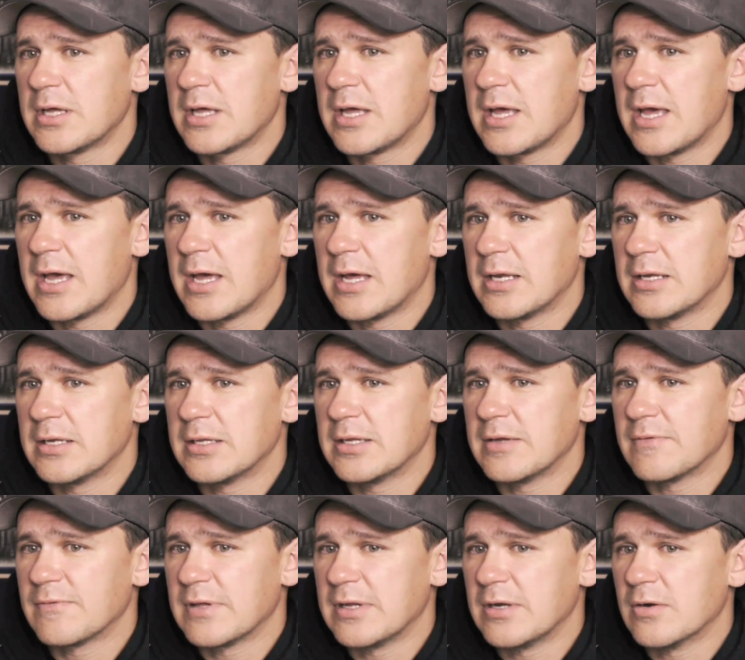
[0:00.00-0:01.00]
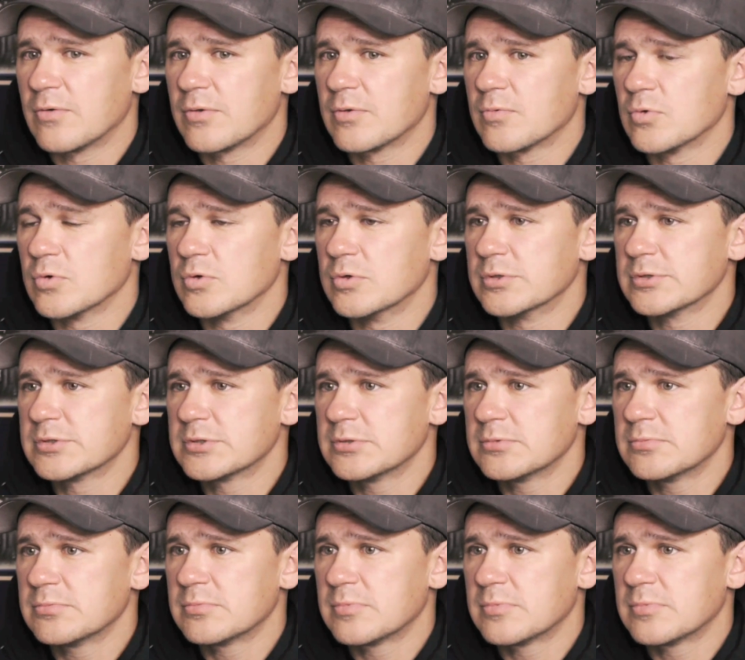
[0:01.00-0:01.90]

And if they know the rules